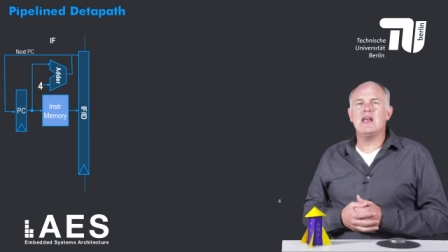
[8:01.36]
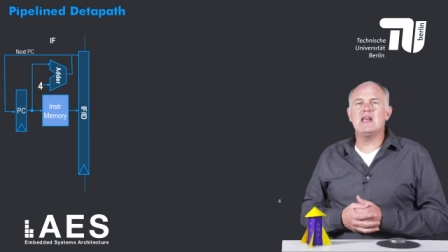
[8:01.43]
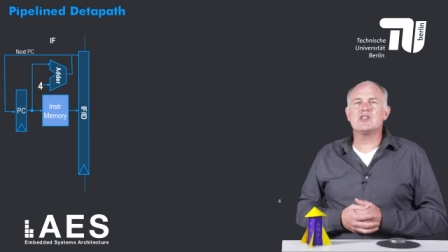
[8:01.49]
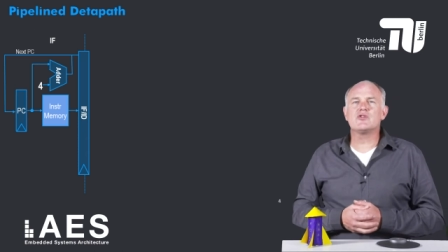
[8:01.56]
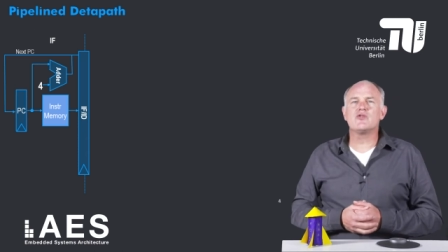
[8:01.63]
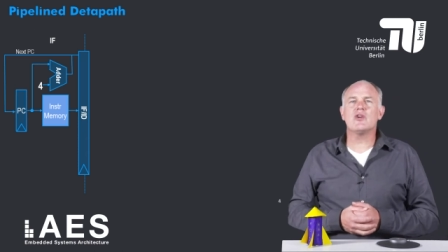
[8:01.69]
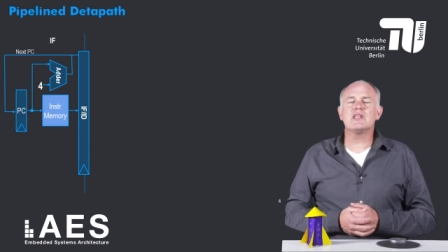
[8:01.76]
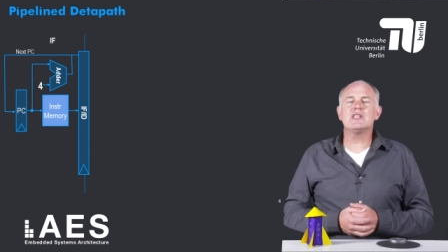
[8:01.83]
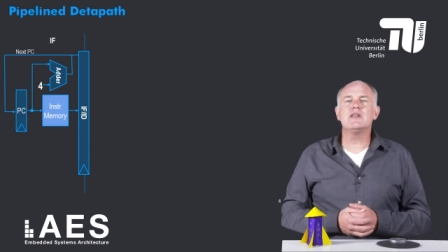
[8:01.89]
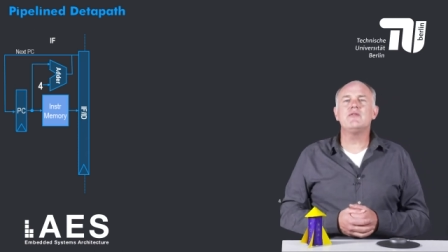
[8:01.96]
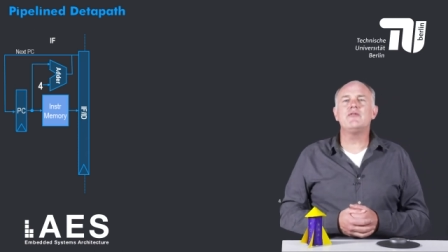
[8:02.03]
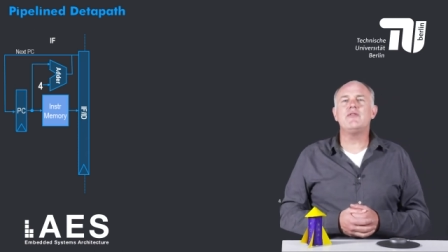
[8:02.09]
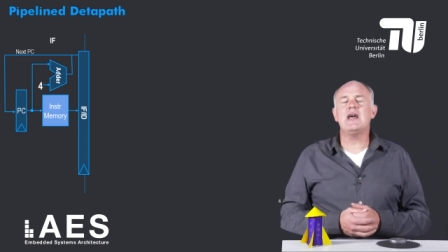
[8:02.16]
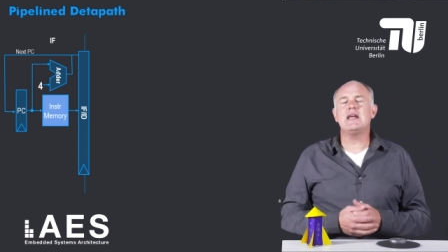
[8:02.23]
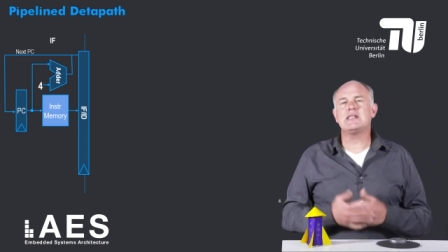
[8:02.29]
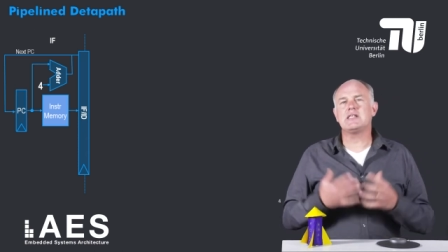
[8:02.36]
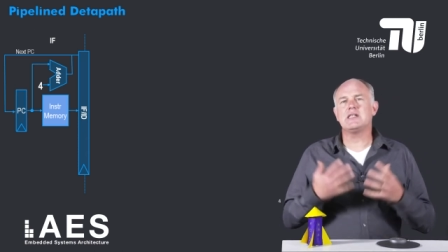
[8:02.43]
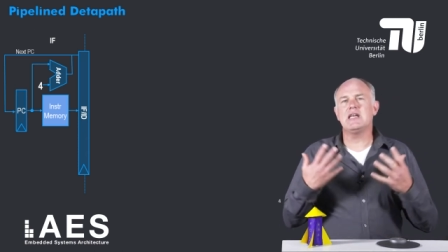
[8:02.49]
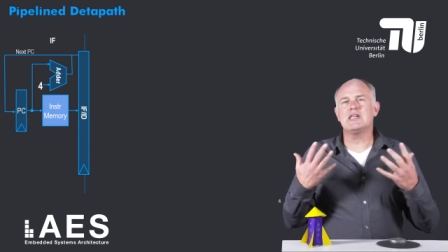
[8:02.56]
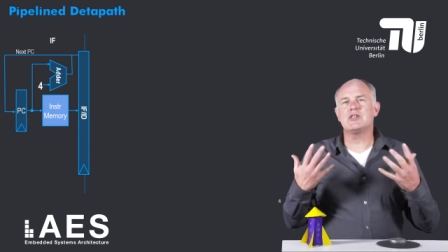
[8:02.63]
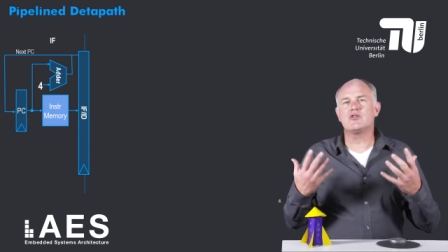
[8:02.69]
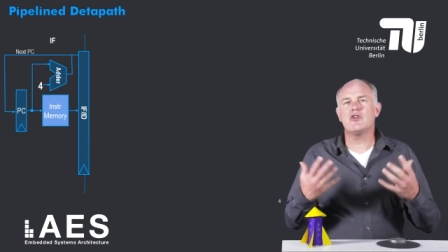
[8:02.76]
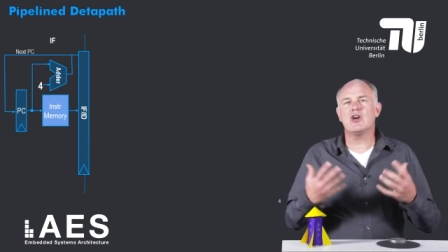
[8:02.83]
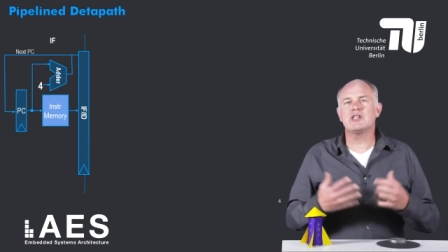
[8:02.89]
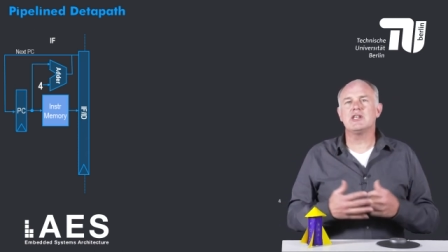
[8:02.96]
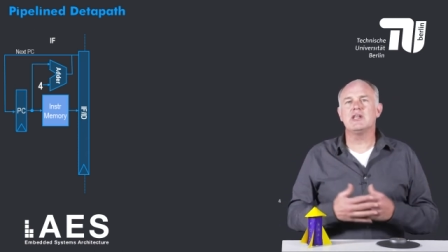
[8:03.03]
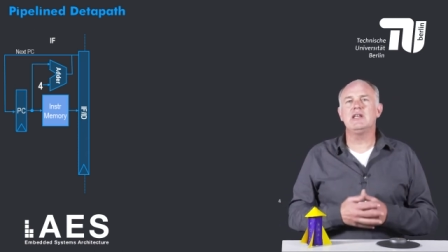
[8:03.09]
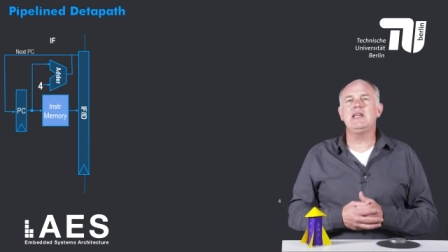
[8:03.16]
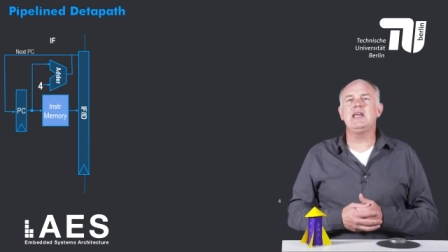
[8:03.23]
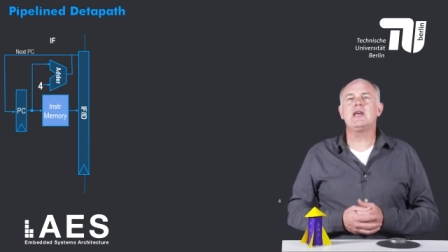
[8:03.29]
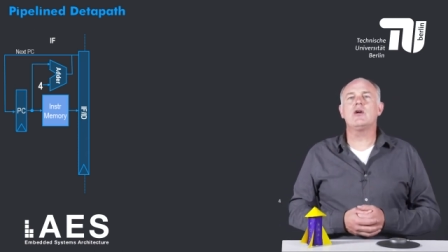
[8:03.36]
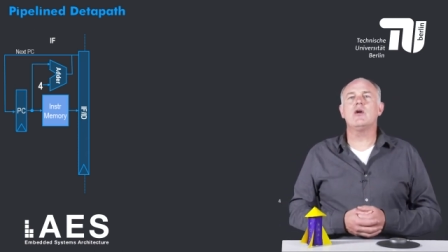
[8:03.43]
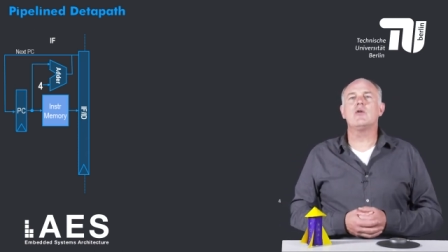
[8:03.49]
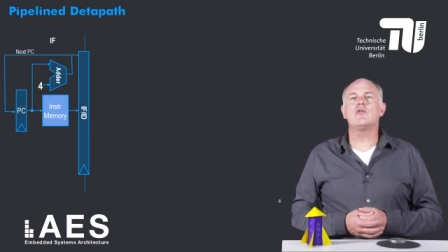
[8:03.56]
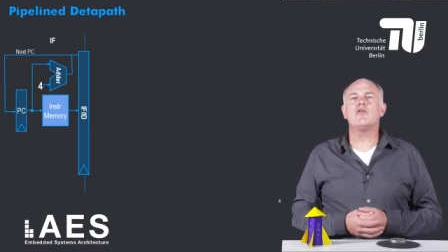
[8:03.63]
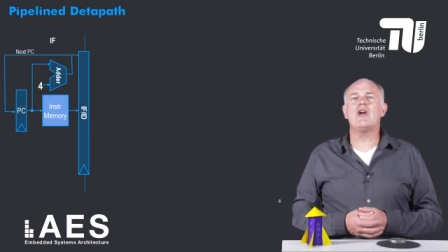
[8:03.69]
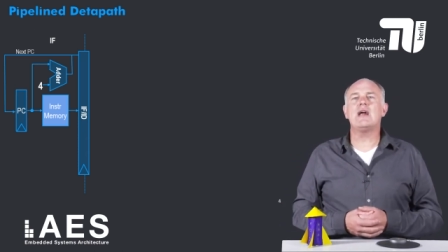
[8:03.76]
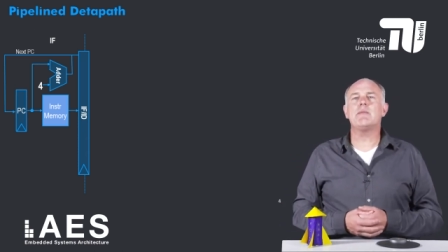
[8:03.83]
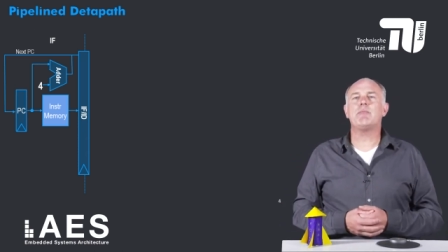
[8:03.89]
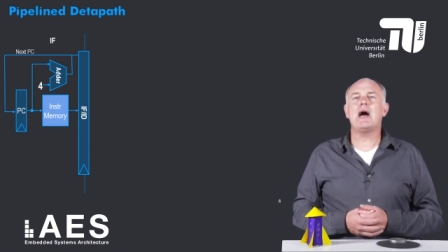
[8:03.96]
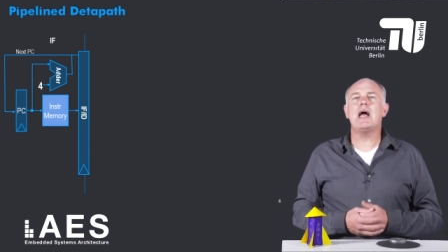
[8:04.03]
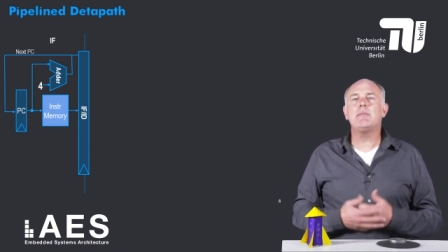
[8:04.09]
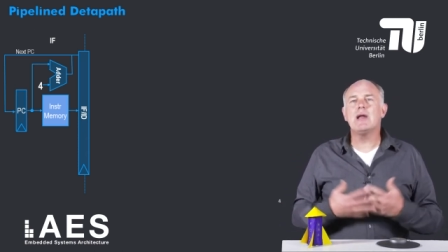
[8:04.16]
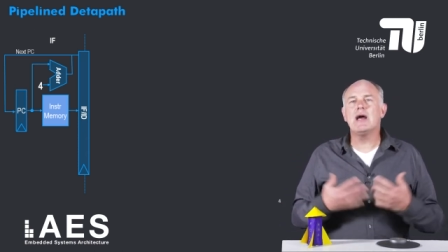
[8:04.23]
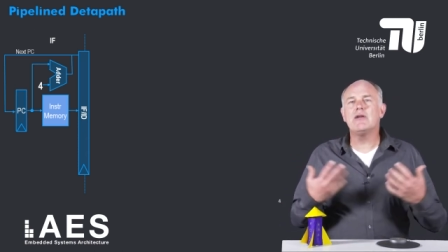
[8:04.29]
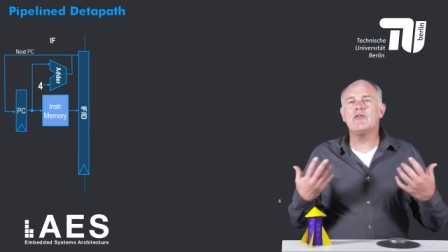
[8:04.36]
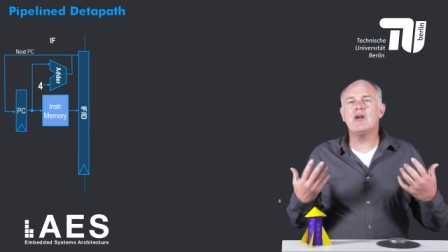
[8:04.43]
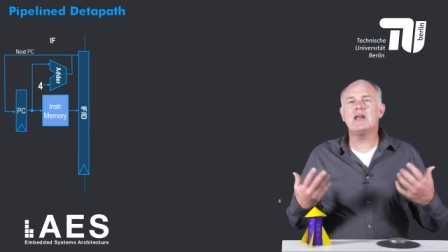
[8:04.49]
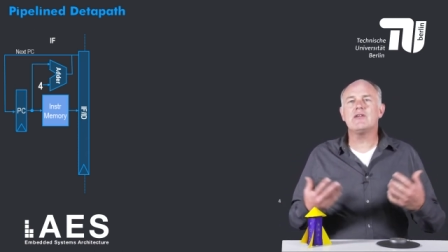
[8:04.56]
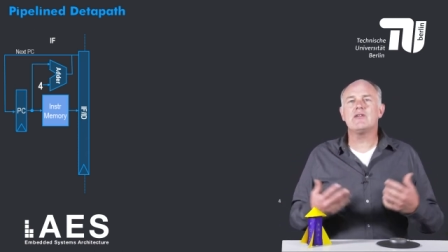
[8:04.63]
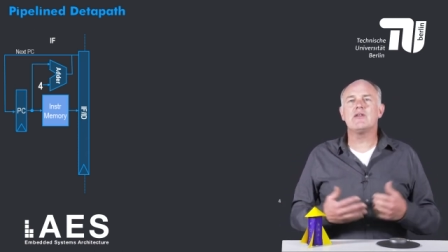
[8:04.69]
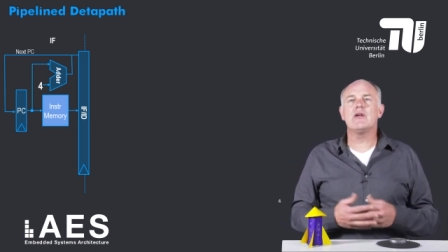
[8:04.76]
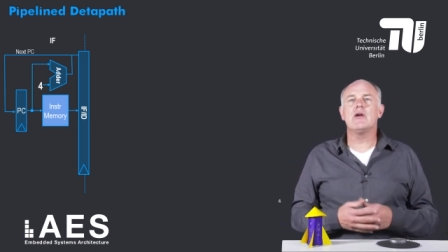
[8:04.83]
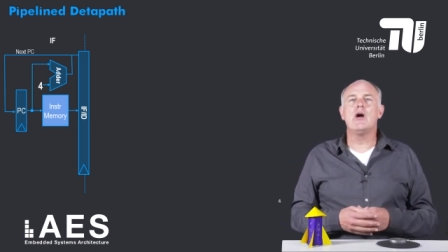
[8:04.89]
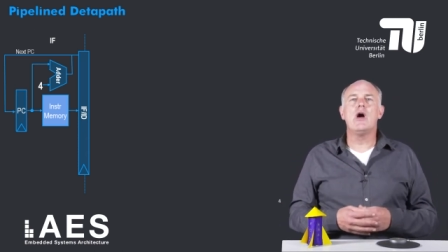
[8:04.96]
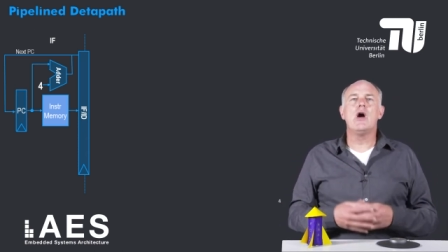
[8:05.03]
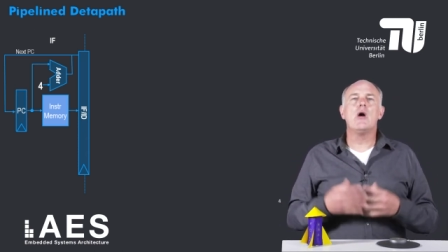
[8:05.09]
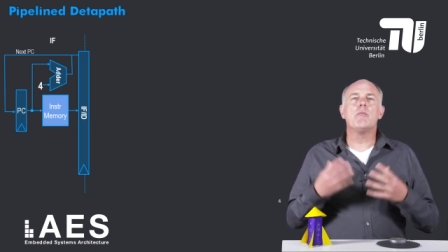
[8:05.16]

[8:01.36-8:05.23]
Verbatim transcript: the instruction fetch instruction decode re pipeline register